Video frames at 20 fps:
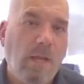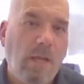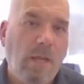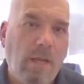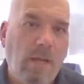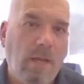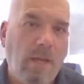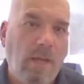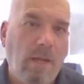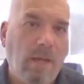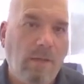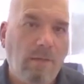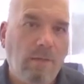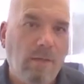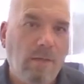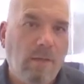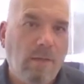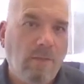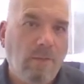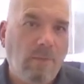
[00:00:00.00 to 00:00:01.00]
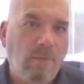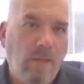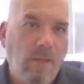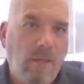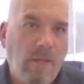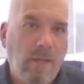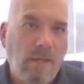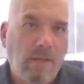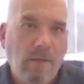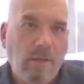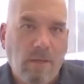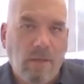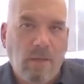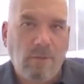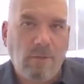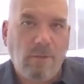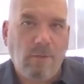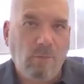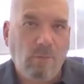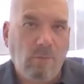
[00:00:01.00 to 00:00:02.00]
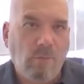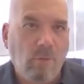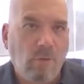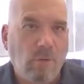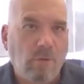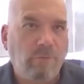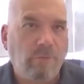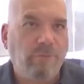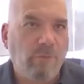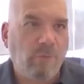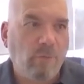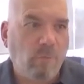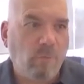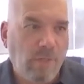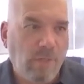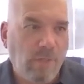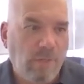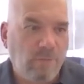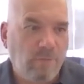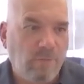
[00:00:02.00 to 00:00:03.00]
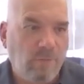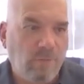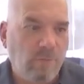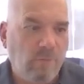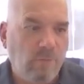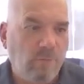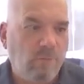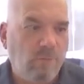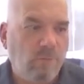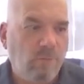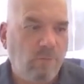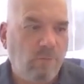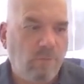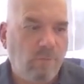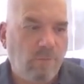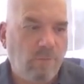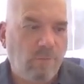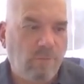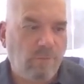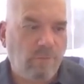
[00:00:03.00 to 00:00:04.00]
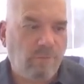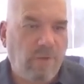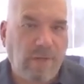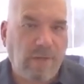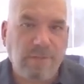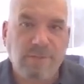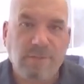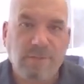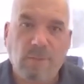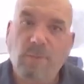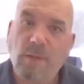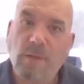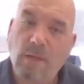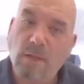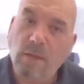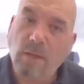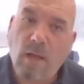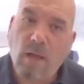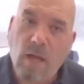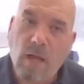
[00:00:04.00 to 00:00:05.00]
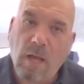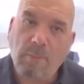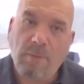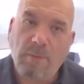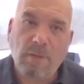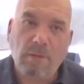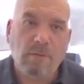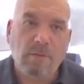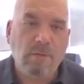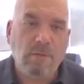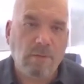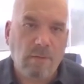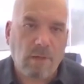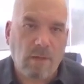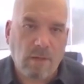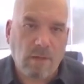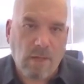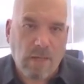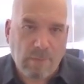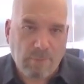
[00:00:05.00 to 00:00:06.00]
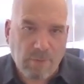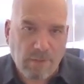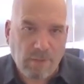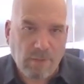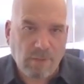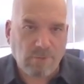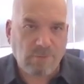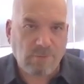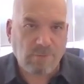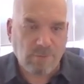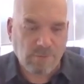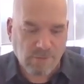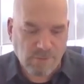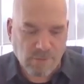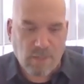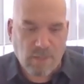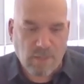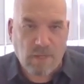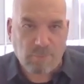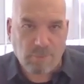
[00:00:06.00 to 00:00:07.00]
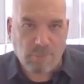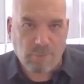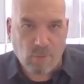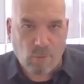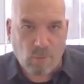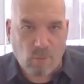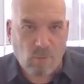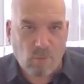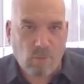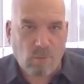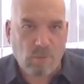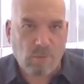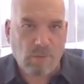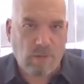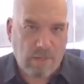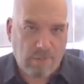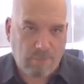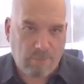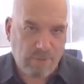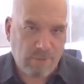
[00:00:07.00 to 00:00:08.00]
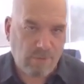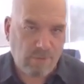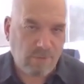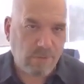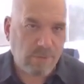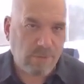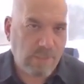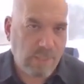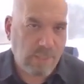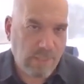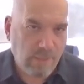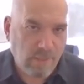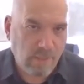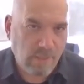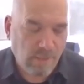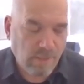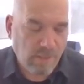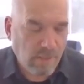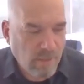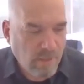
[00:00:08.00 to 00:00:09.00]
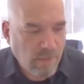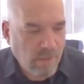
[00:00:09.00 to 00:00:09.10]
and that you look for reason, find something in common, a common interest, a common goal, a common understanding.